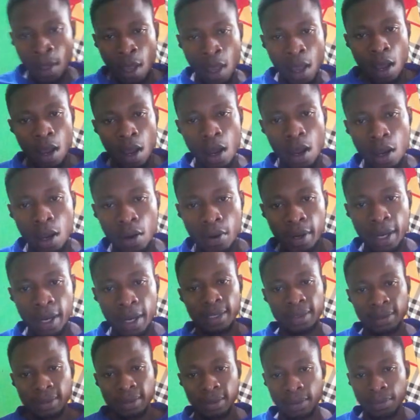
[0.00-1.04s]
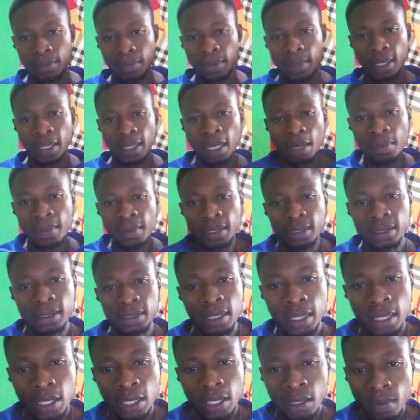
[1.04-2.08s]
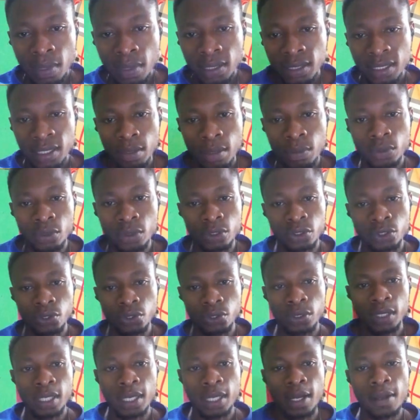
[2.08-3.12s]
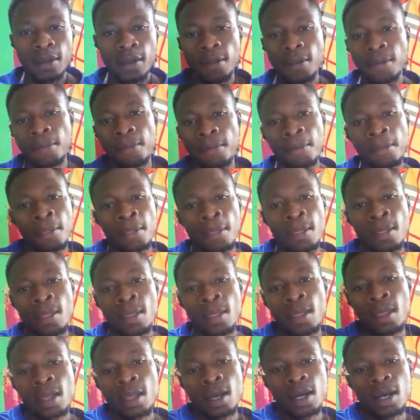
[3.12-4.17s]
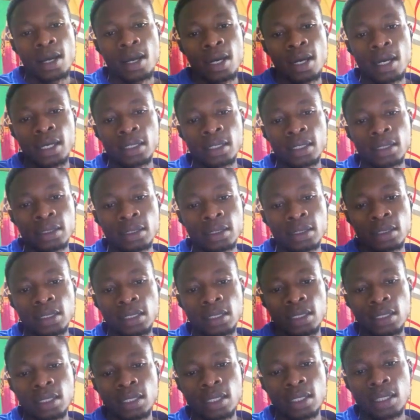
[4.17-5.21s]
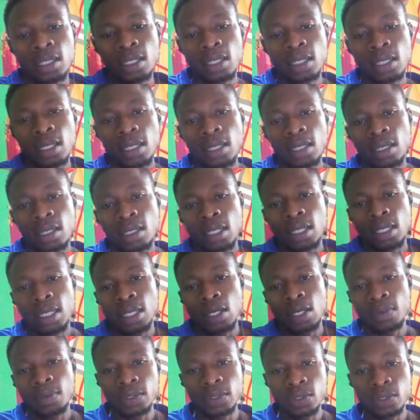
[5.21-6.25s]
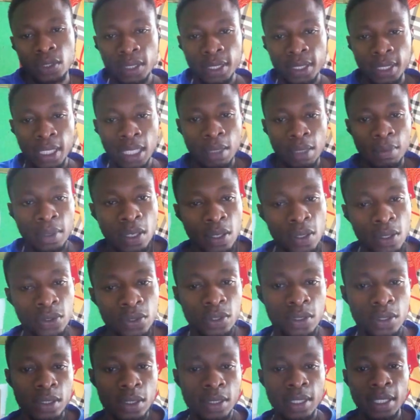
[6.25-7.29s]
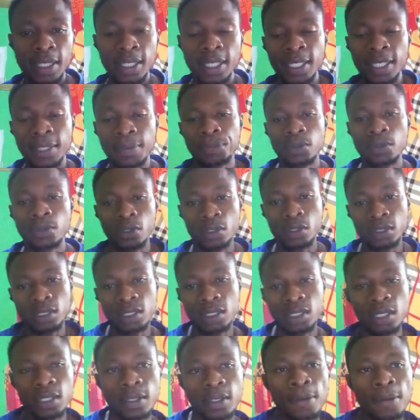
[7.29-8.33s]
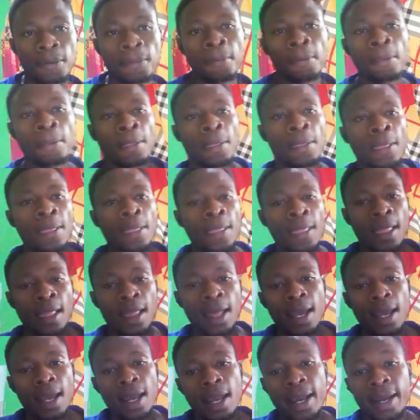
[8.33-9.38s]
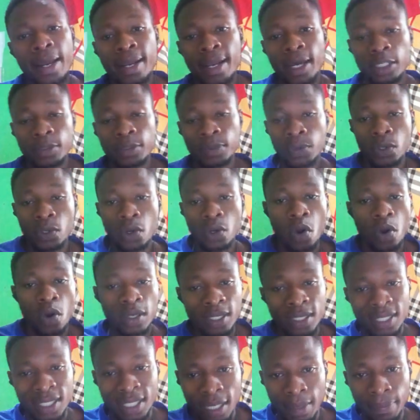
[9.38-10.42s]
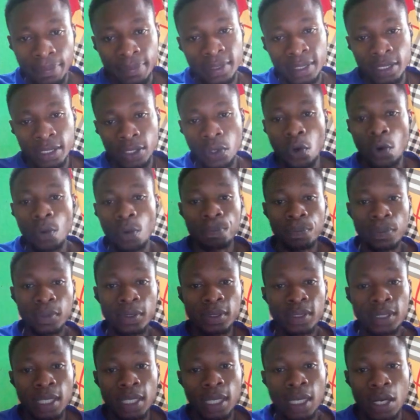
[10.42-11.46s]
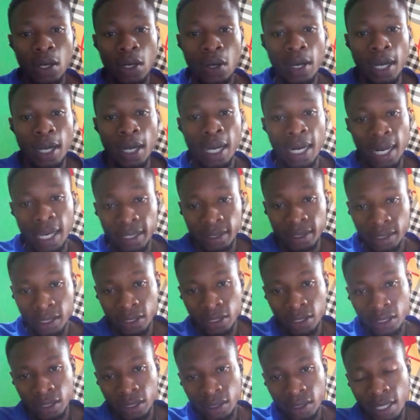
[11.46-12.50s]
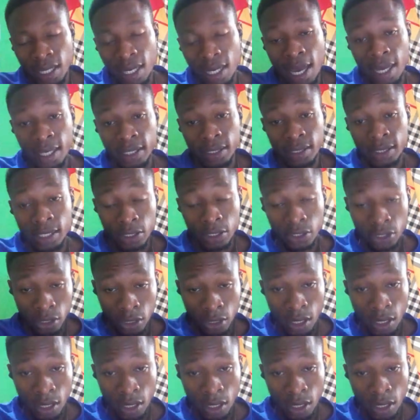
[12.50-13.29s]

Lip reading: All right, my name is Nanadu Masamo Jr., and I'll be talking about the input and output concept in computer organization and architecture.